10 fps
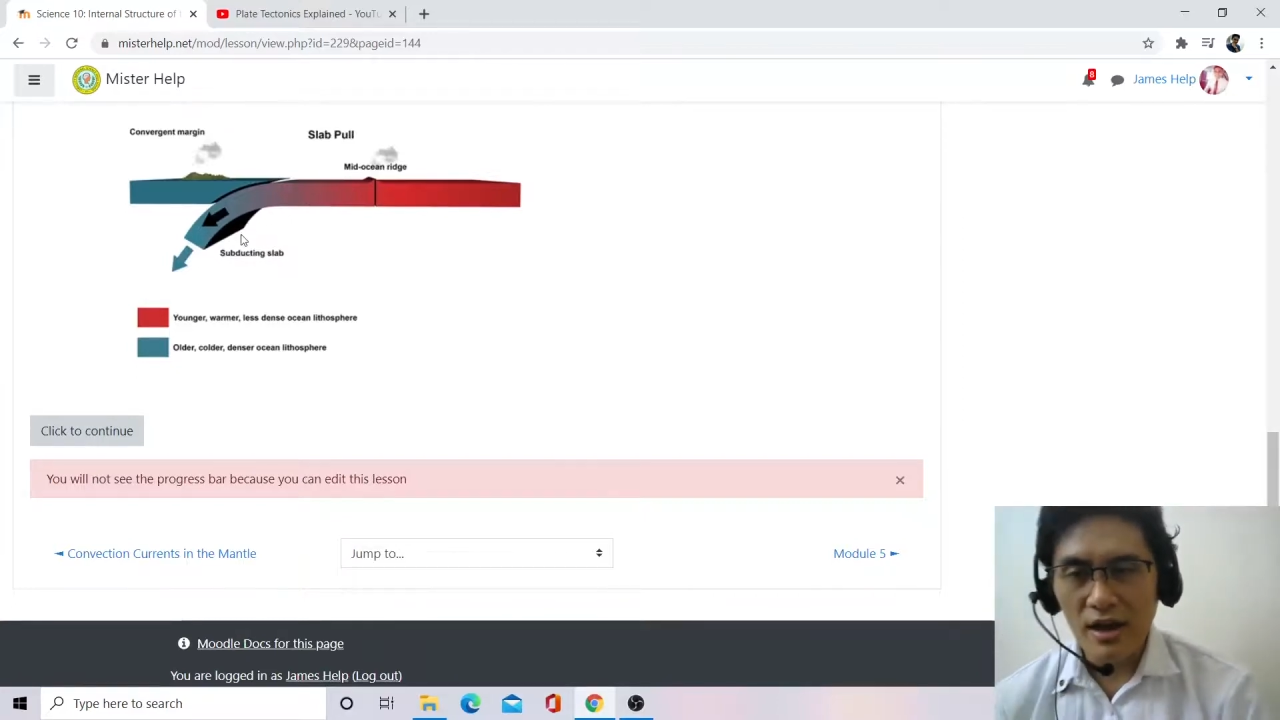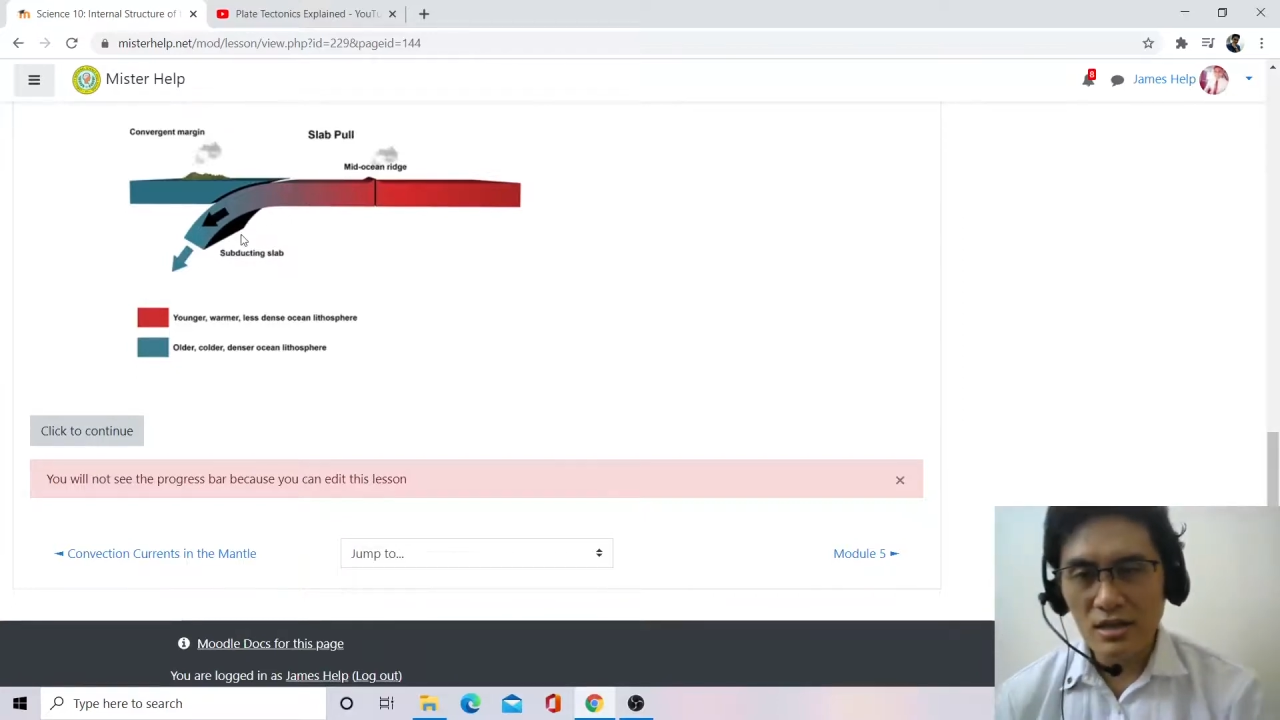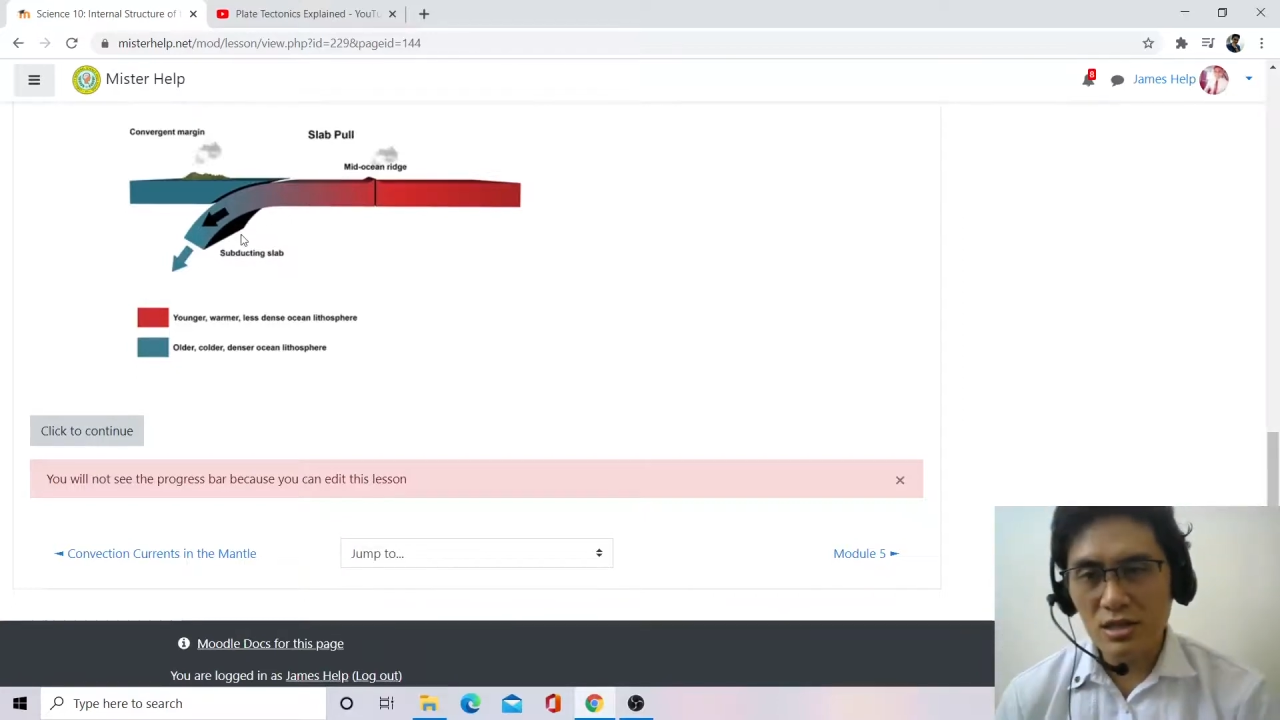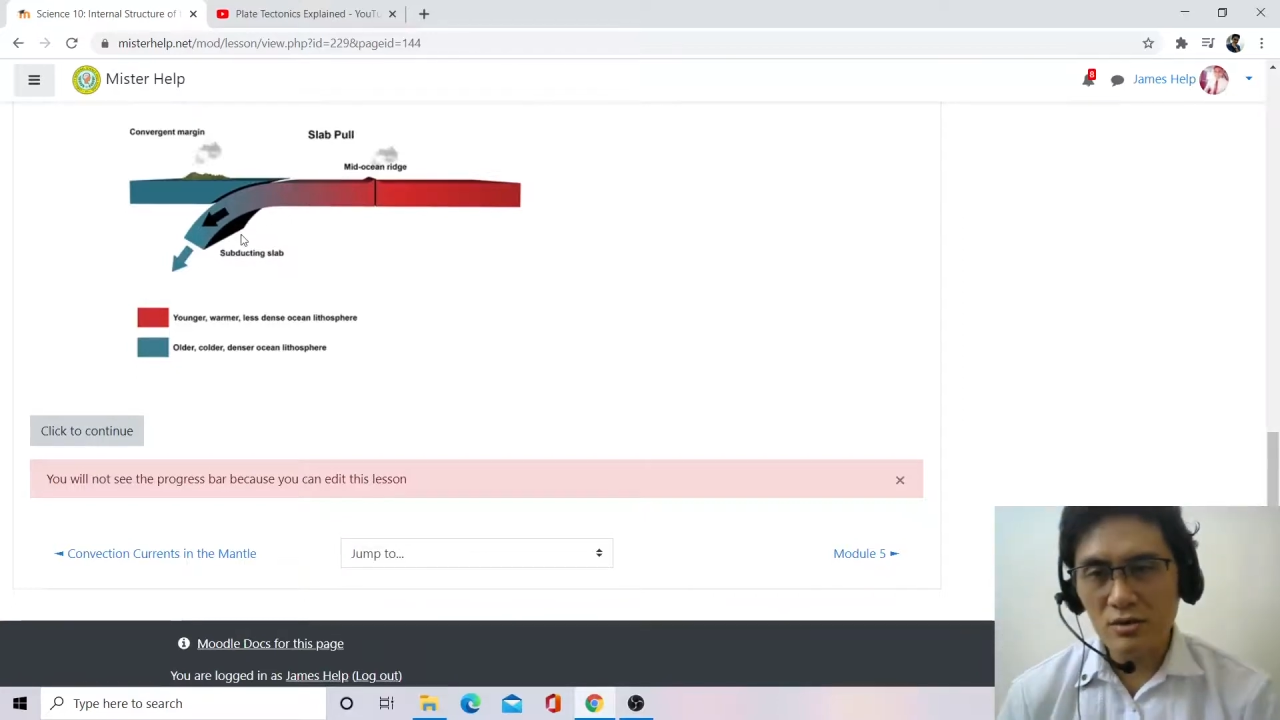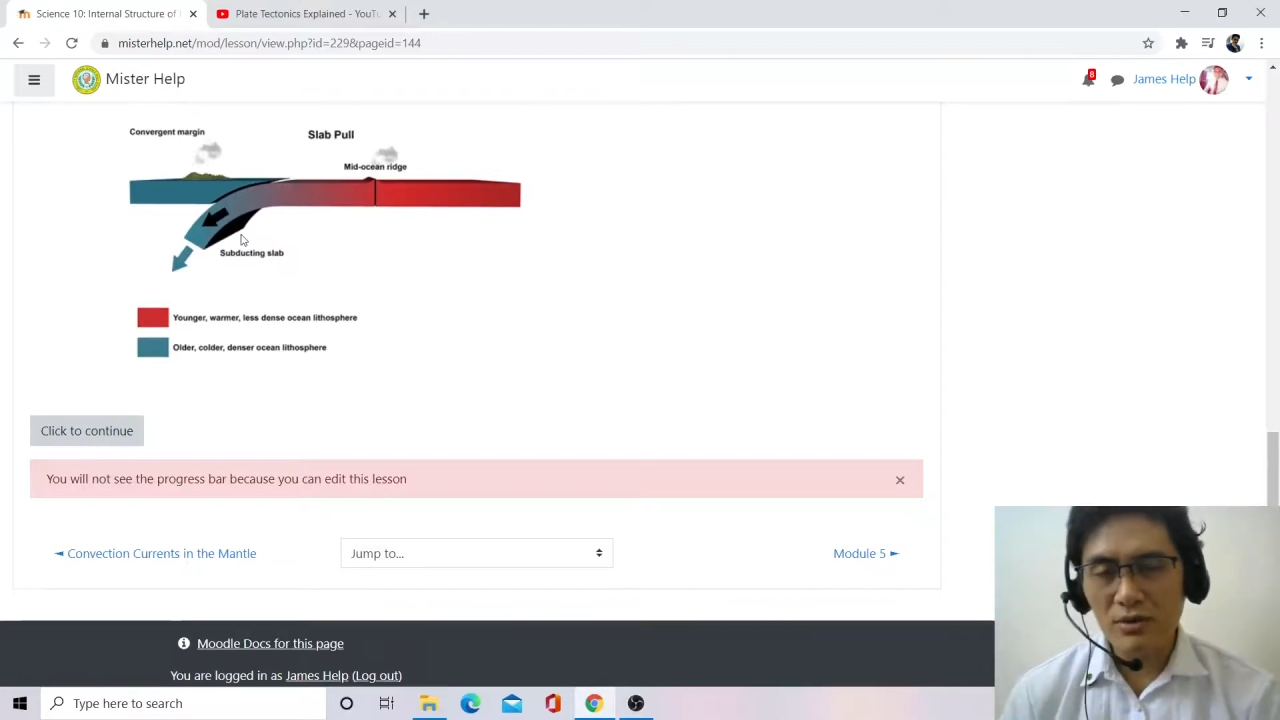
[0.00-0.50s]

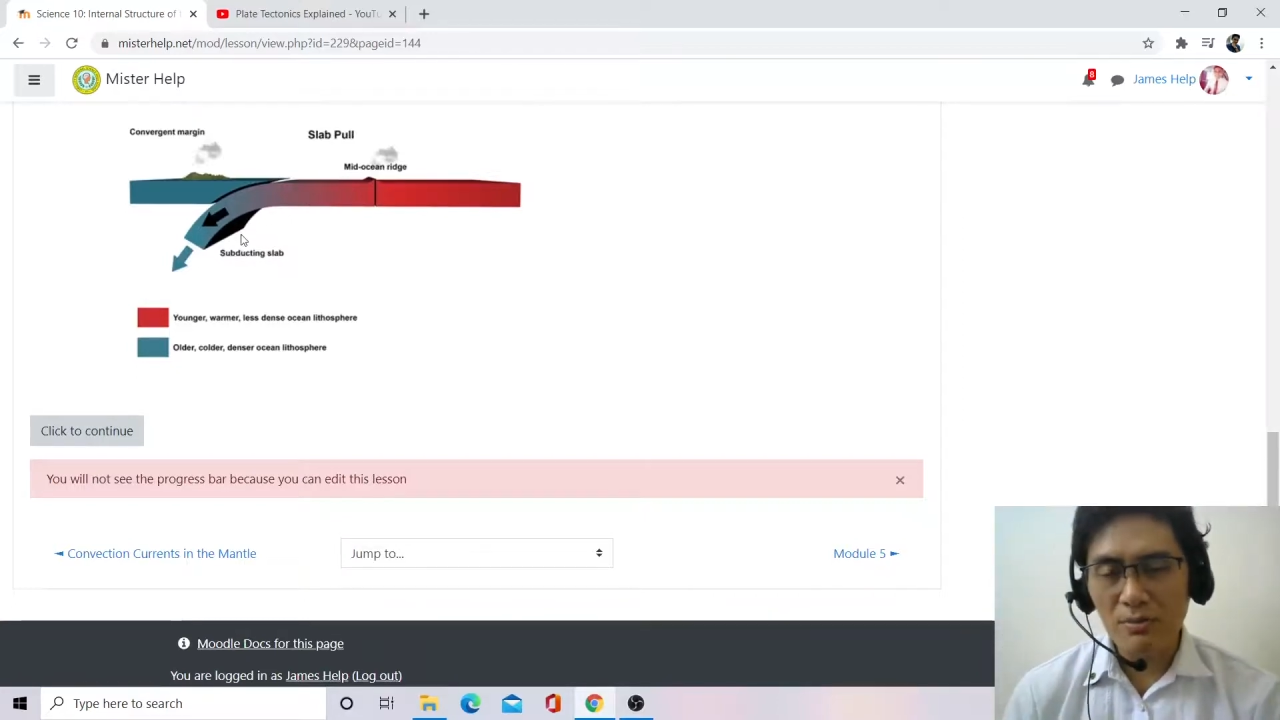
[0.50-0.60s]
edge of the